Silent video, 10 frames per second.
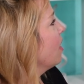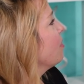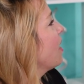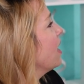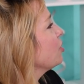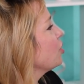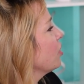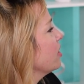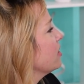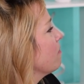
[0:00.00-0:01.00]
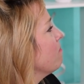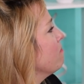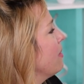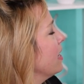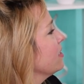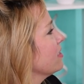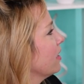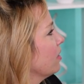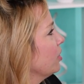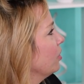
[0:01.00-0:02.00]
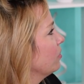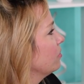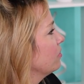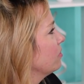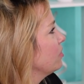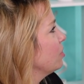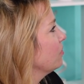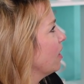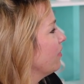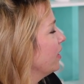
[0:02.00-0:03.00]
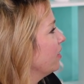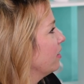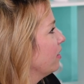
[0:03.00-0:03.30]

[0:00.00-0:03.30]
That shirt is amazing on you. Do you love it?